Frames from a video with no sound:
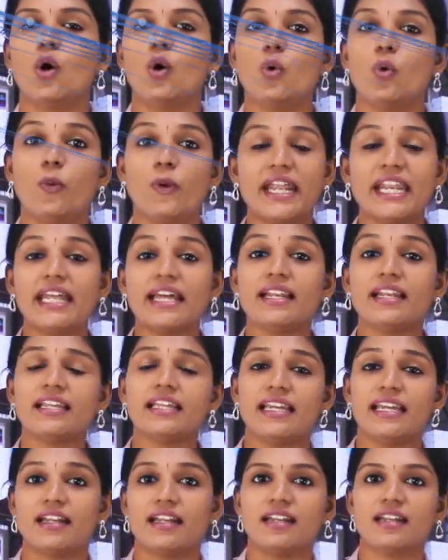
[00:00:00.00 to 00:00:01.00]
When an
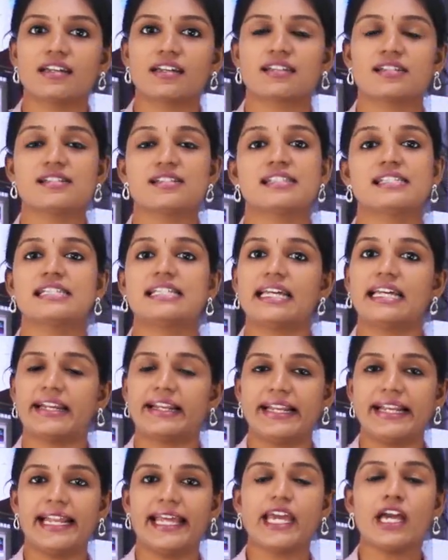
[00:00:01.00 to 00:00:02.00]
error occurs in a
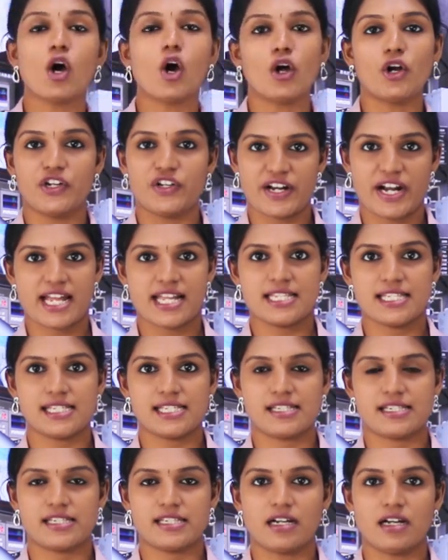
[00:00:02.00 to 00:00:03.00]
relay or
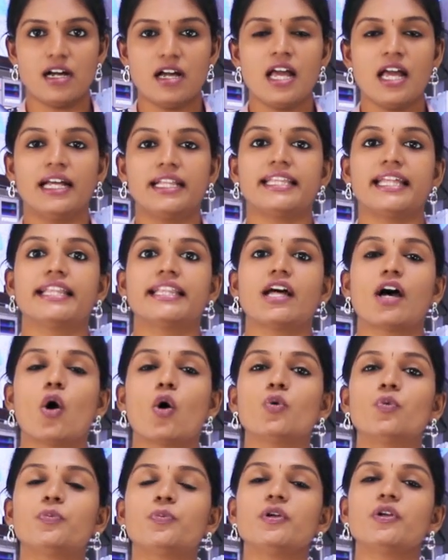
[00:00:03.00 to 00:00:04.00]
transistor, then the
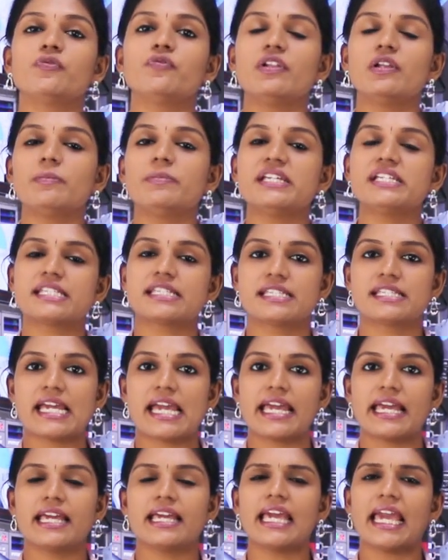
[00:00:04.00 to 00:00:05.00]
output will be
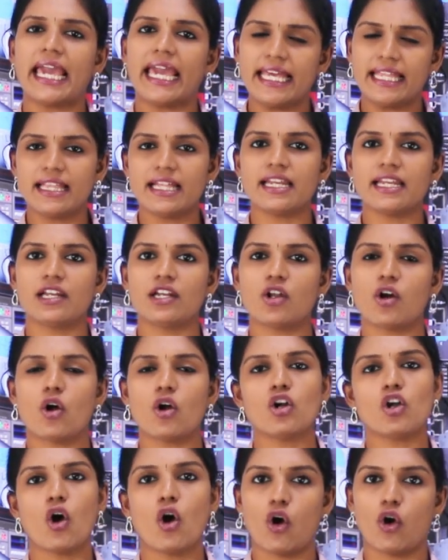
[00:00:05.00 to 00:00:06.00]
staying either an
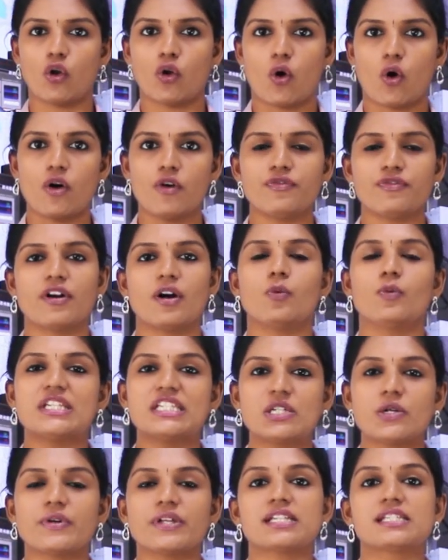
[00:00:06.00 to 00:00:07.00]
on or off,
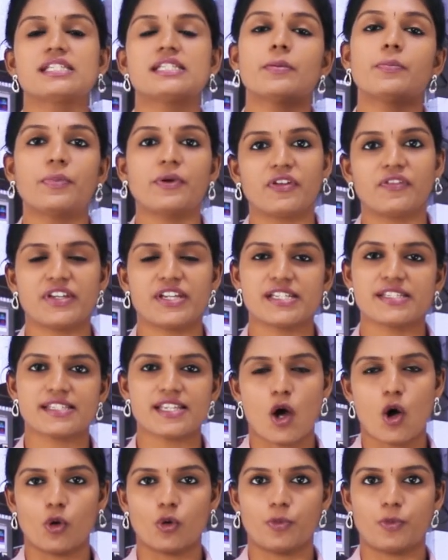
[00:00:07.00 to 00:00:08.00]
whichever is the
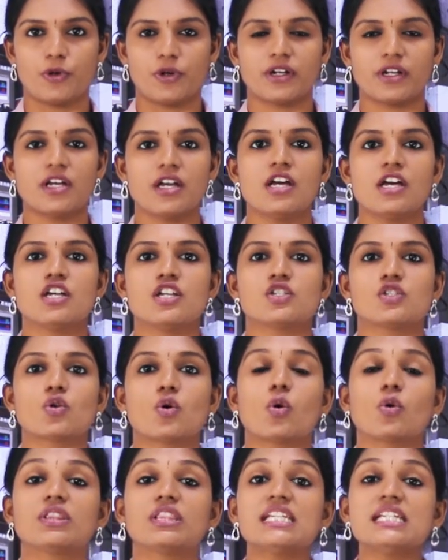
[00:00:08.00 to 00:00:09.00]
previous output.
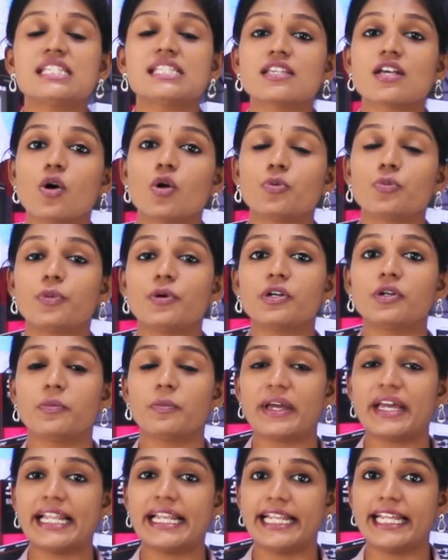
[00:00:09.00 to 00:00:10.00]
So, this output
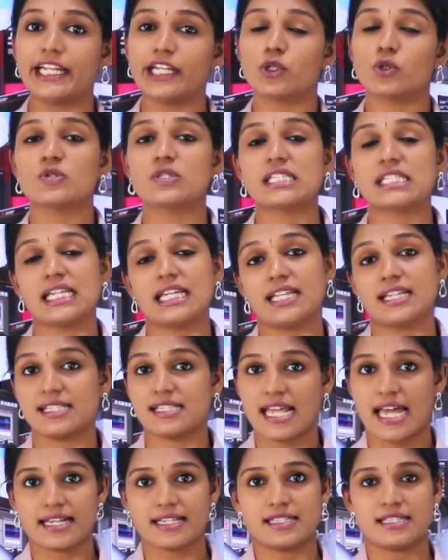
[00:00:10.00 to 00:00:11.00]
may lead to serious
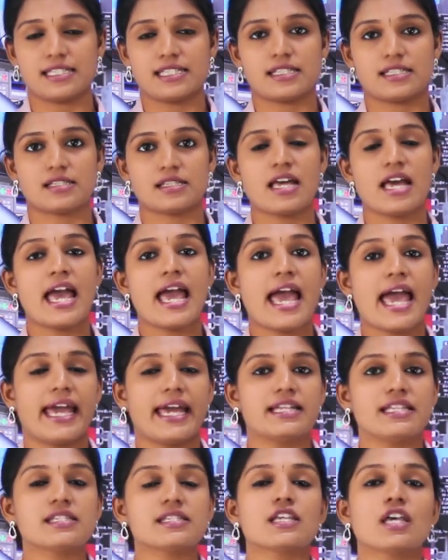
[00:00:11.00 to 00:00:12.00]
accidents.
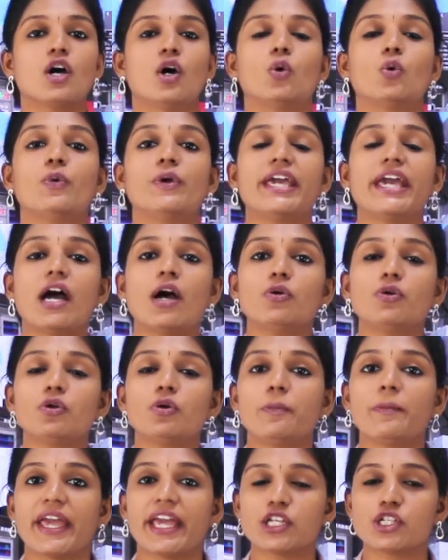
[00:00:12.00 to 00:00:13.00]
Hence, we have to
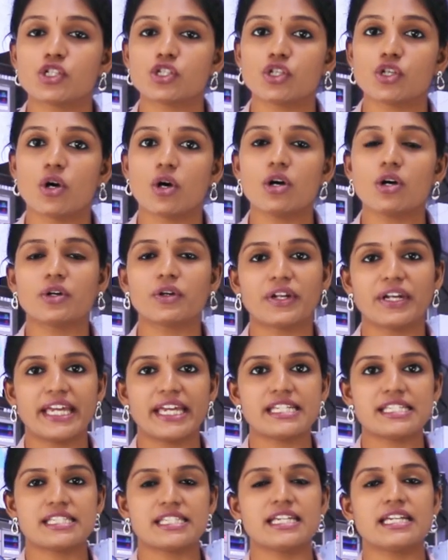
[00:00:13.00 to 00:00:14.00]
make sure
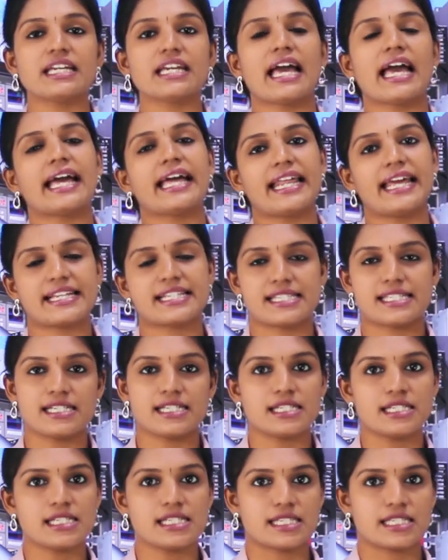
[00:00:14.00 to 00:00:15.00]
creating an
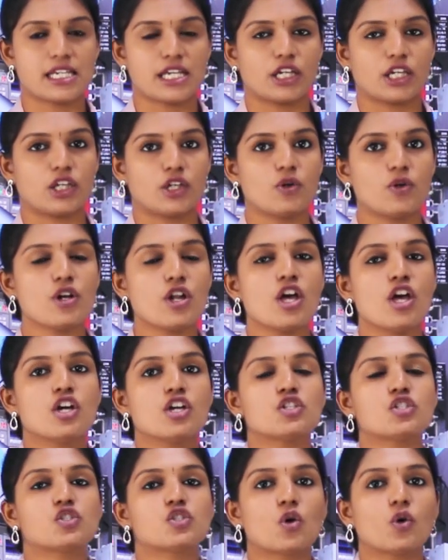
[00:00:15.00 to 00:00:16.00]
external circuit
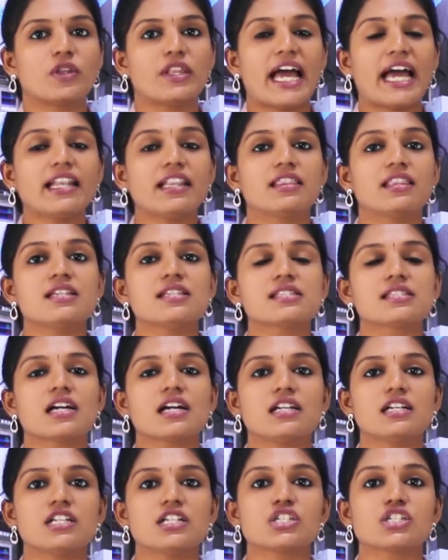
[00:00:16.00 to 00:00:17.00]
so that this
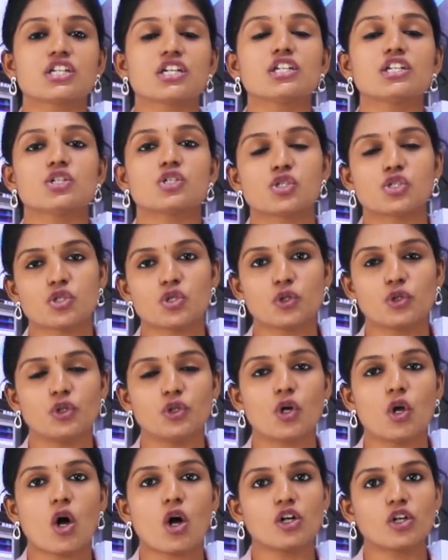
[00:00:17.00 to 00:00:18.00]
condition should
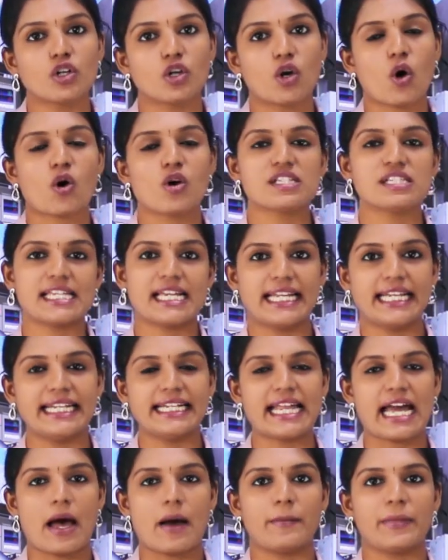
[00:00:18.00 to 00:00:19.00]
not cause any
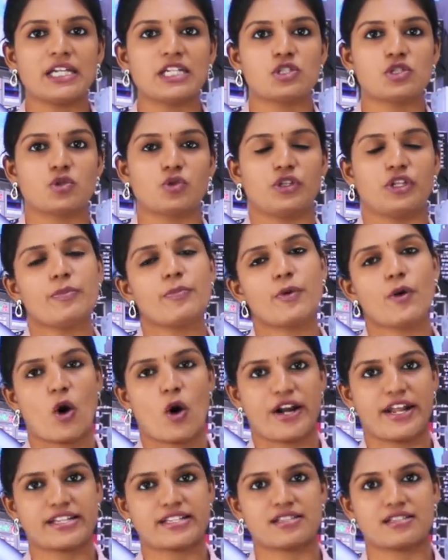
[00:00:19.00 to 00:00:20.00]
damage to the
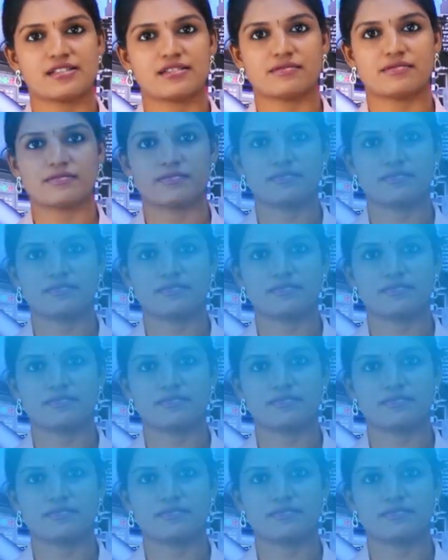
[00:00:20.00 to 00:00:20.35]
products.